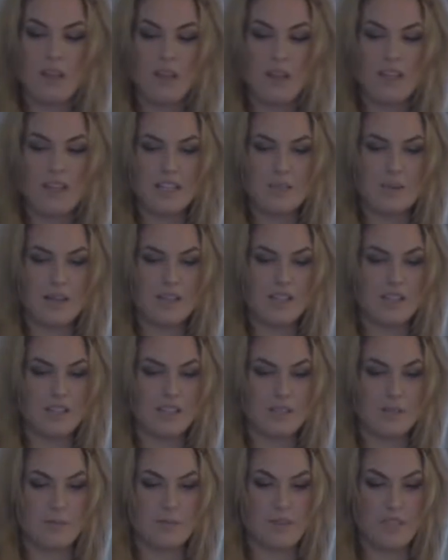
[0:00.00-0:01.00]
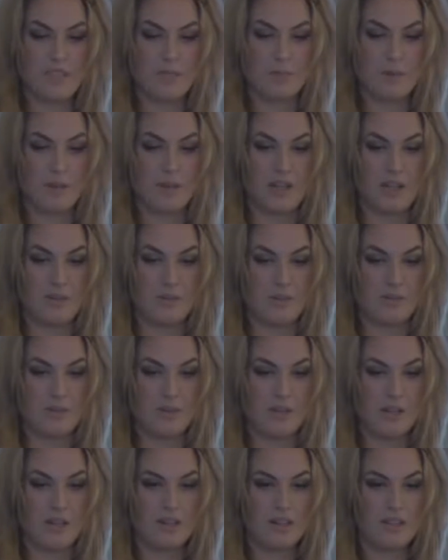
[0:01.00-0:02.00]
and he's been he spoke here
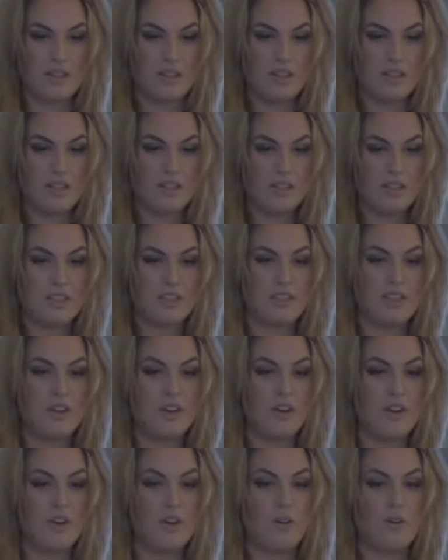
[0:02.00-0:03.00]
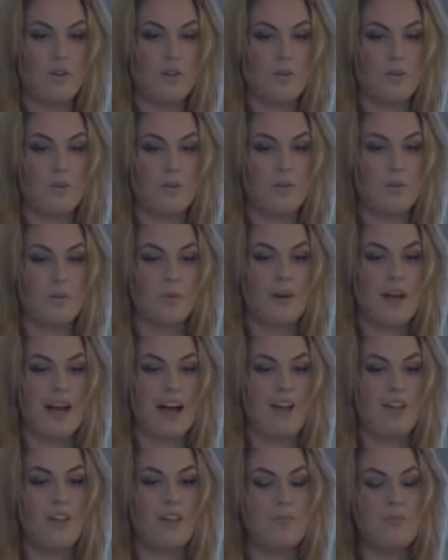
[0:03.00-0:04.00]
before. So
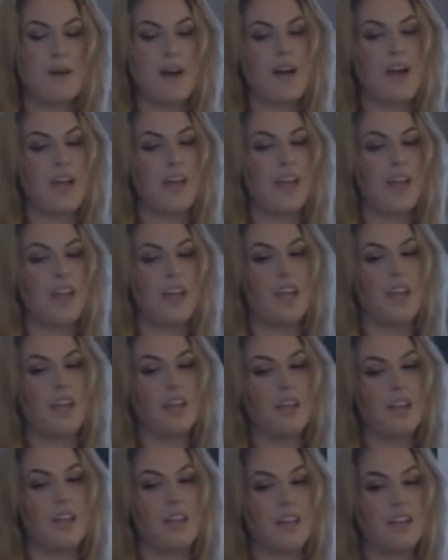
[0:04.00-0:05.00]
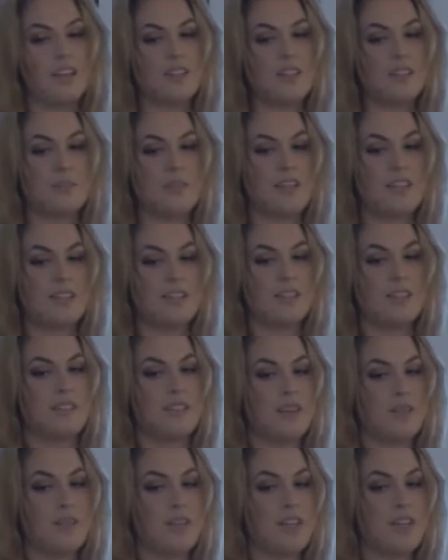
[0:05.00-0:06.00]
while my this is my
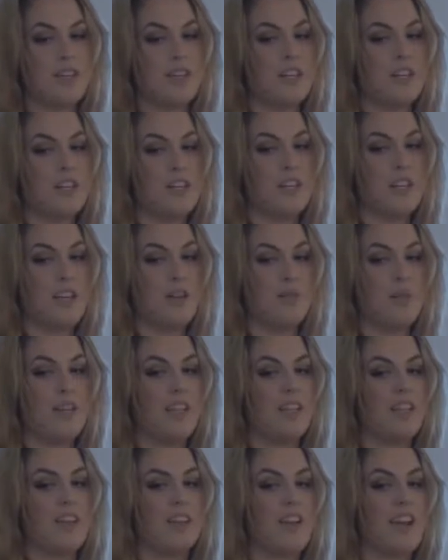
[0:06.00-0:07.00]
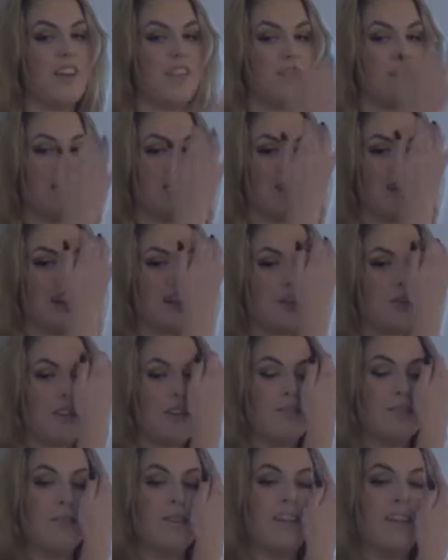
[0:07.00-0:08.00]
summer and my year after I
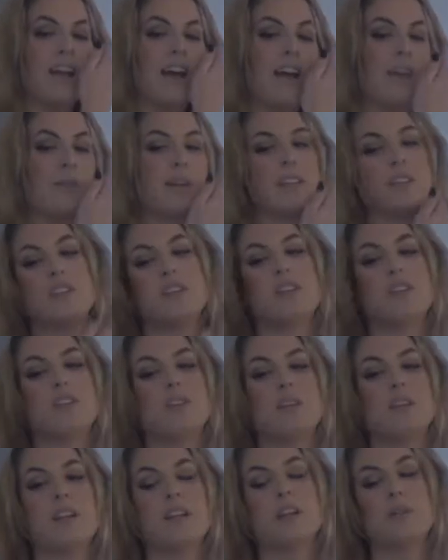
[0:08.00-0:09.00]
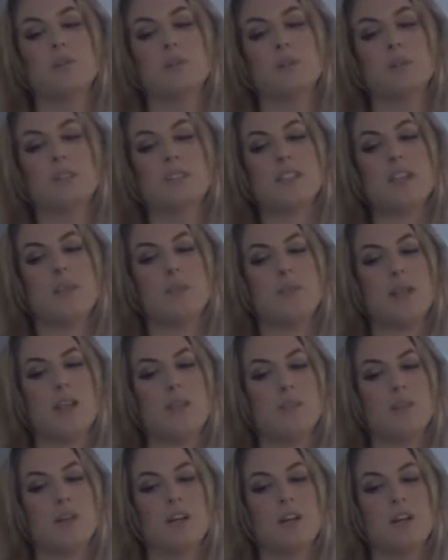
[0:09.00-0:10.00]
graduated from the academy, I started doing um, works on
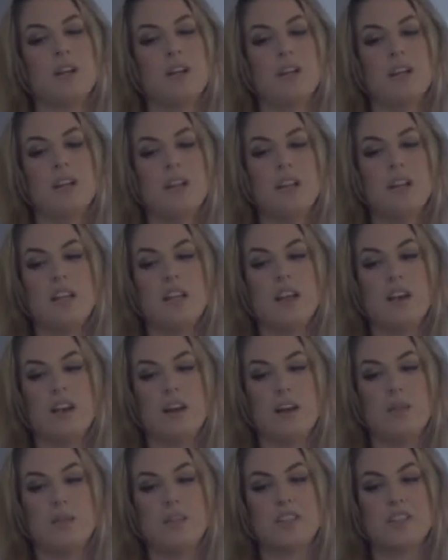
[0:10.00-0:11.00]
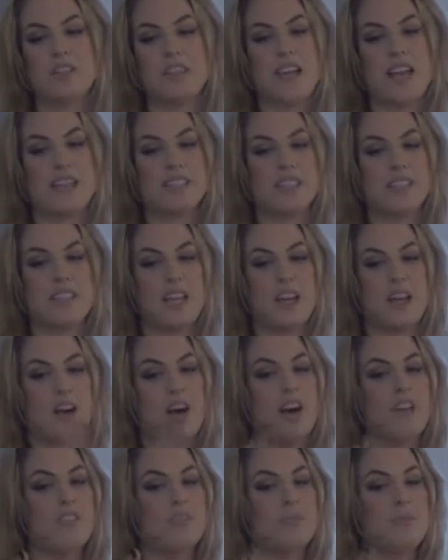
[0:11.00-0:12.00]
paper. Um, I took the acetate
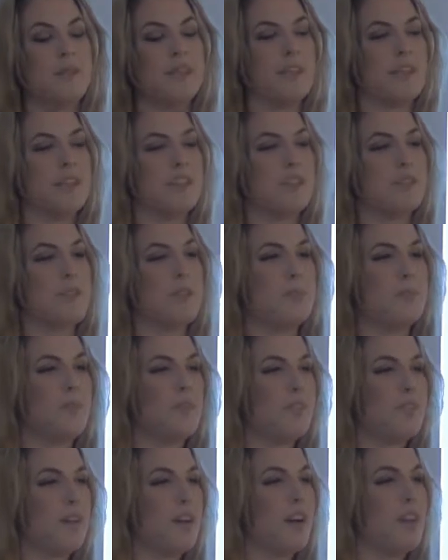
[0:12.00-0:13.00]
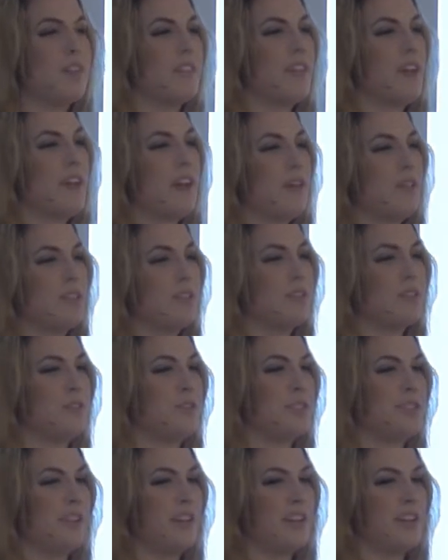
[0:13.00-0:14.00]
off because people thought that I was too
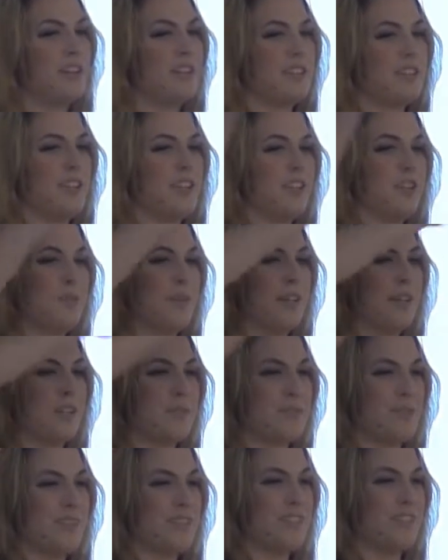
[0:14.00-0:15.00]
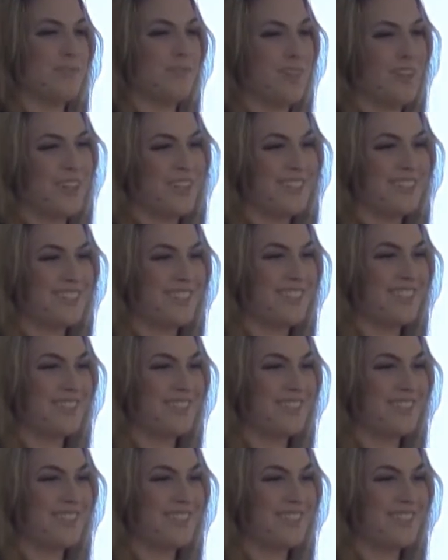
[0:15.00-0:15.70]
scared to like do my expressive marks,